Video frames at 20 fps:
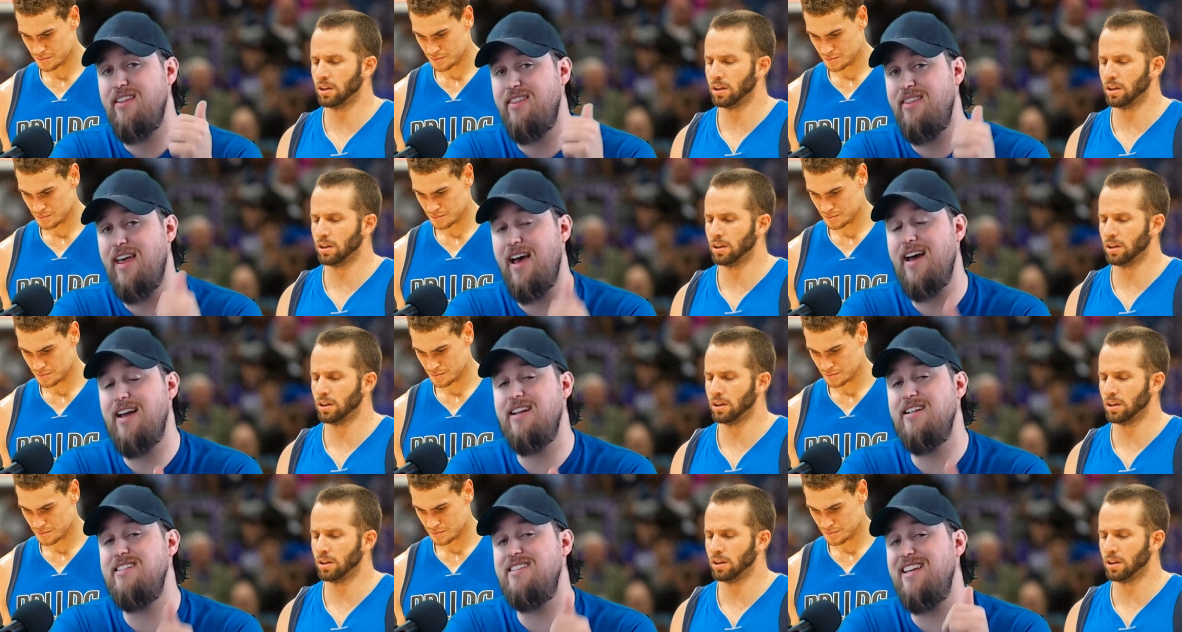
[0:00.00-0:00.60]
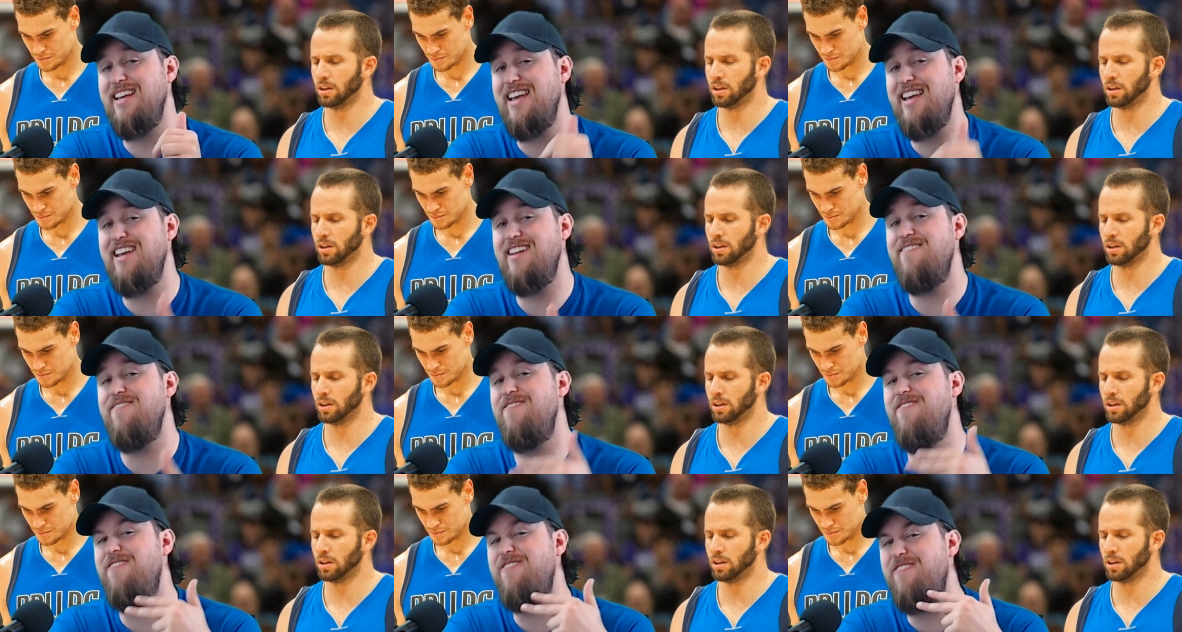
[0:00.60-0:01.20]
Speaker 1: That is
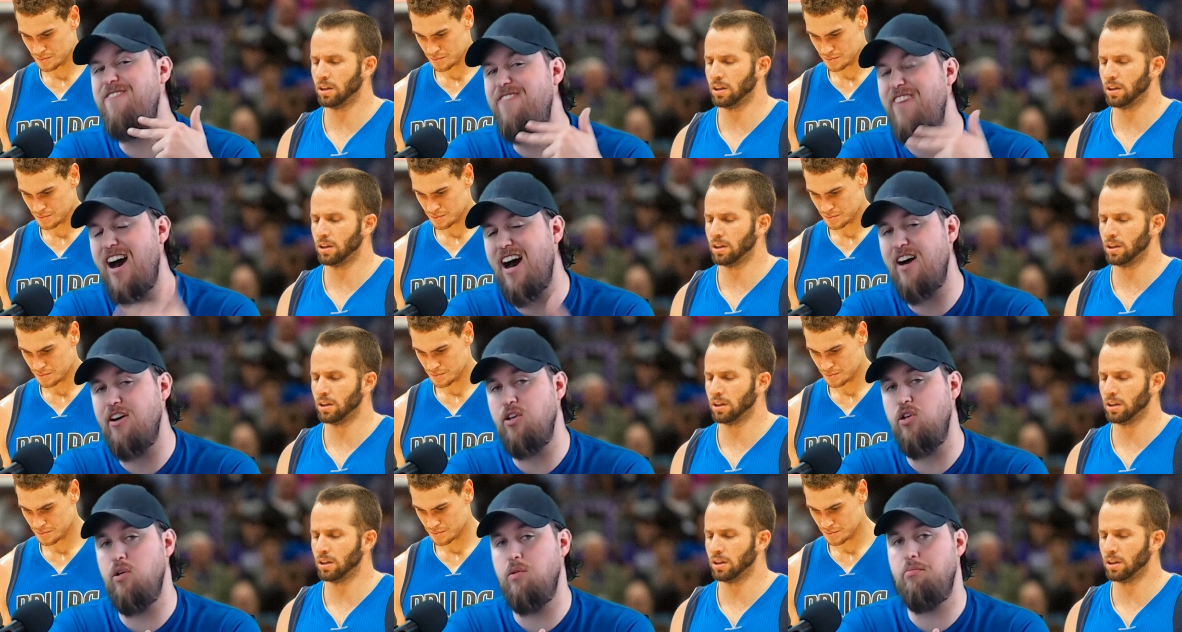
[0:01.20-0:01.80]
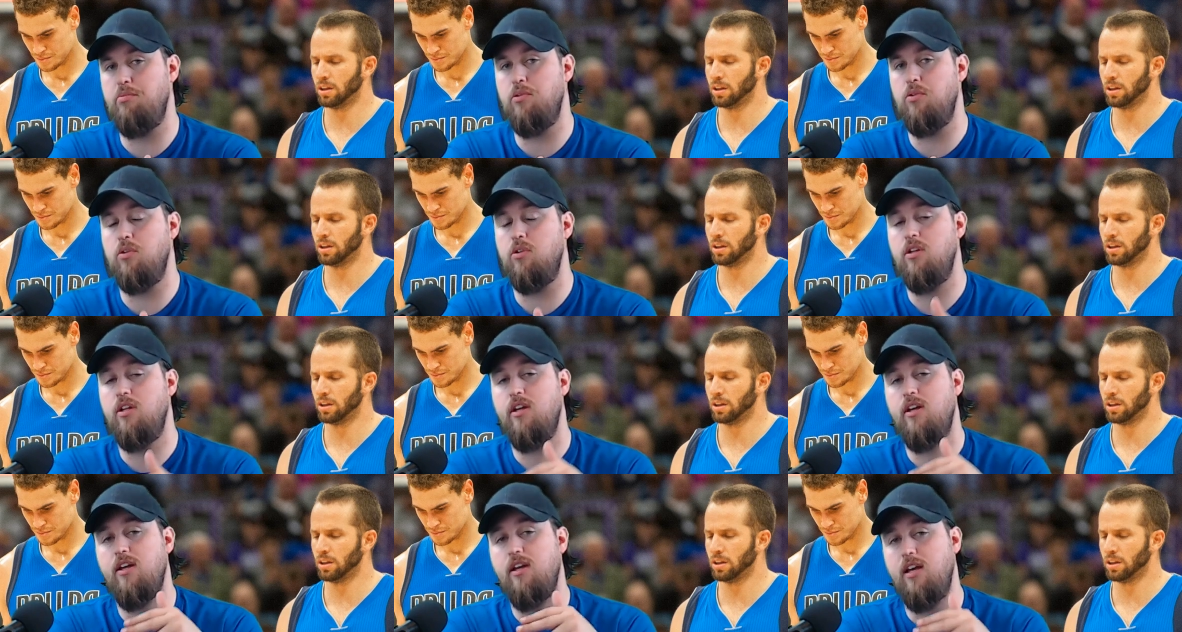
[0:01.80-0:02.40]
invaluable
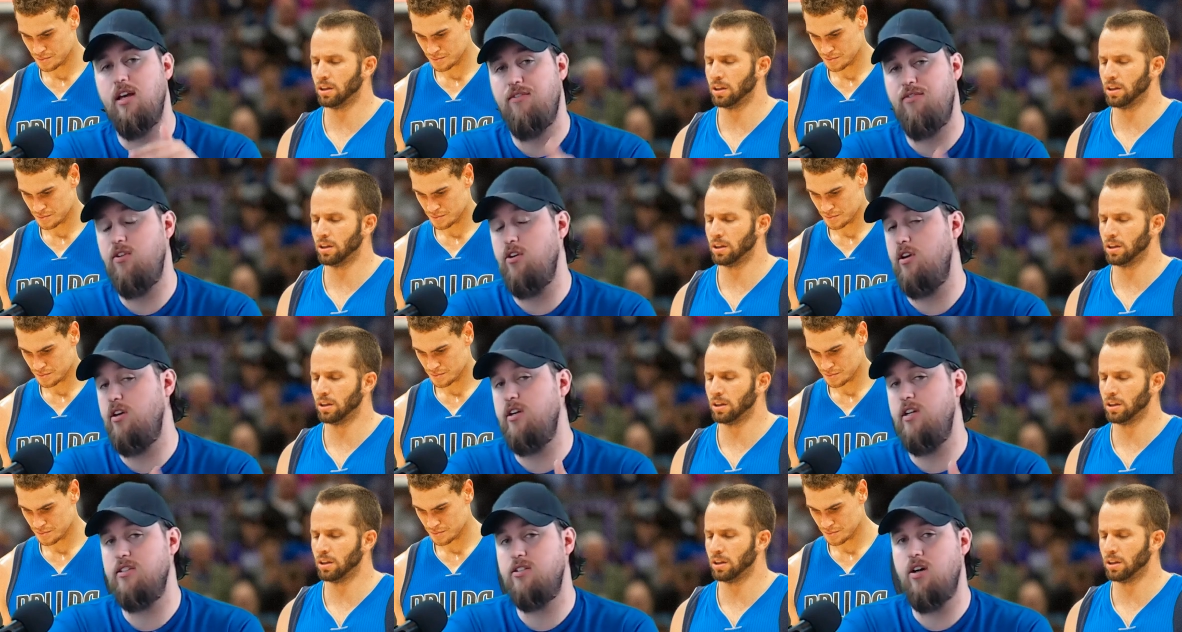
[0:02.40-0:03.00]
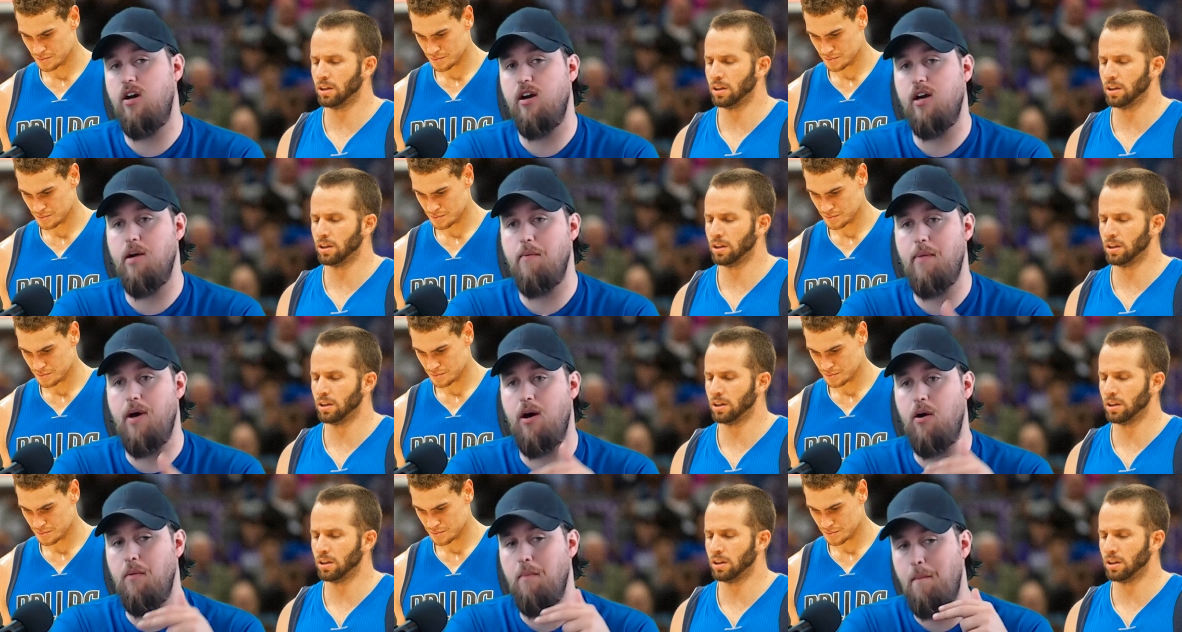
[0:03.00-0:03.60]
if you're going to talk
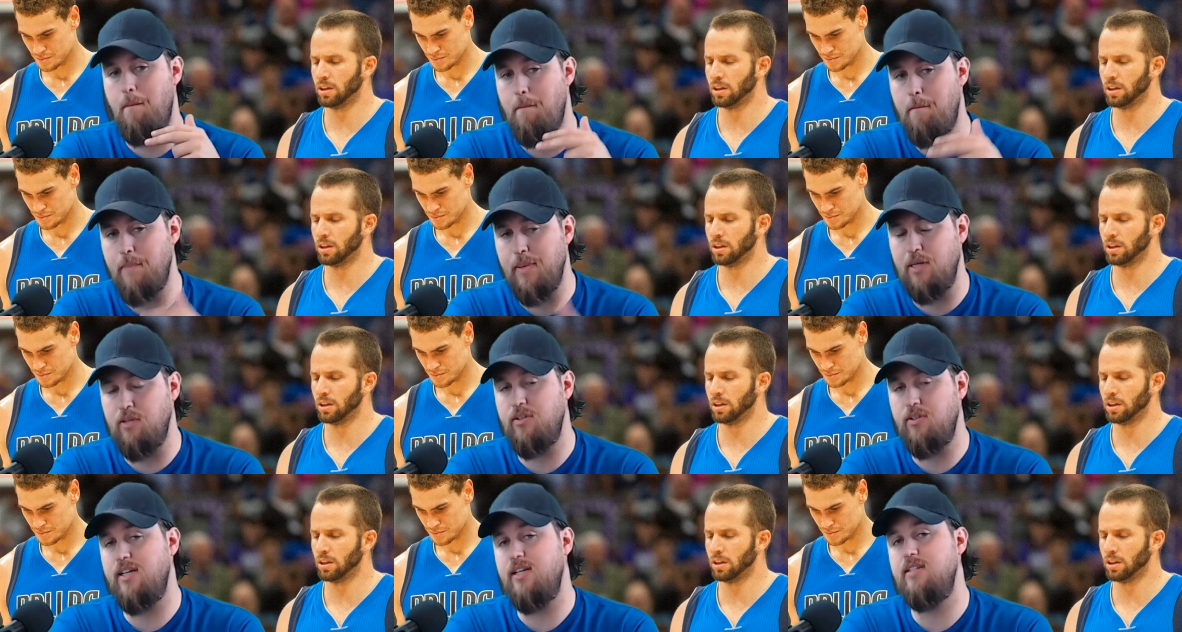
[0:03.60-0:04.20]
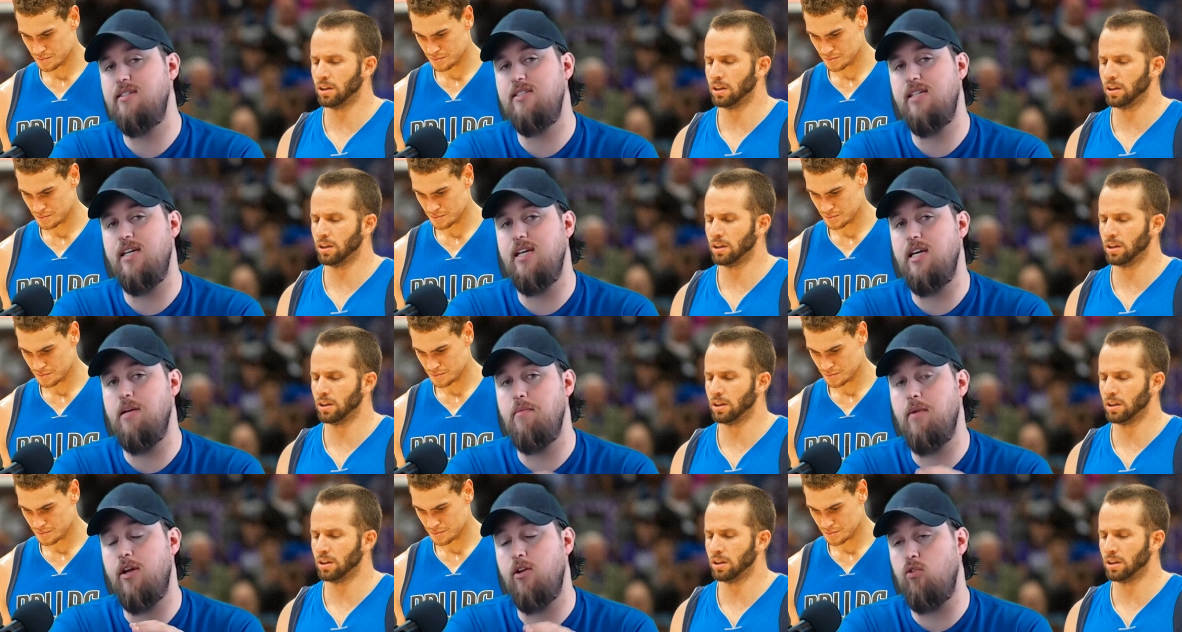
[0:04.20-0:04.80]
about building a
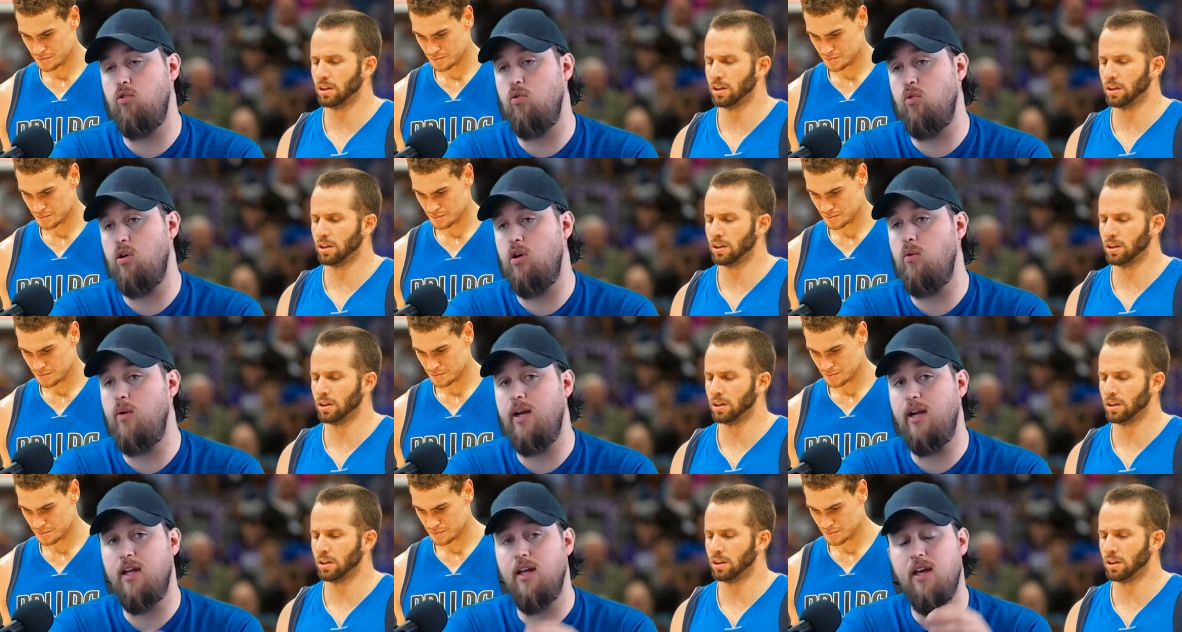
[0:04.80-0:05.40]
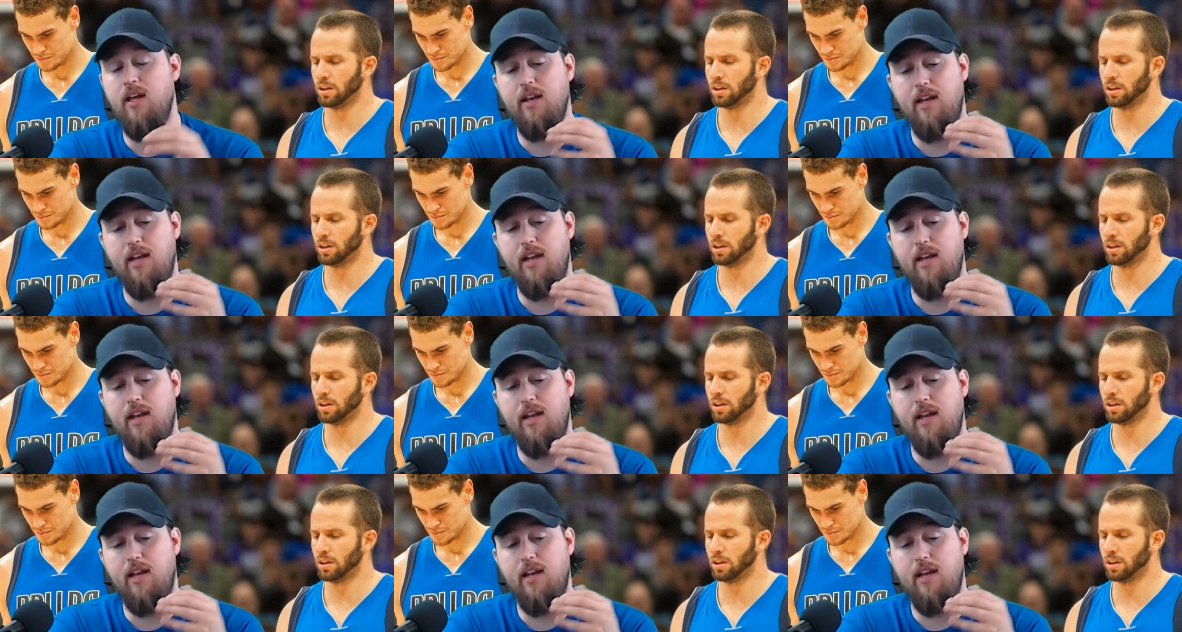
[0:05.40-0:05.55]
team and growing.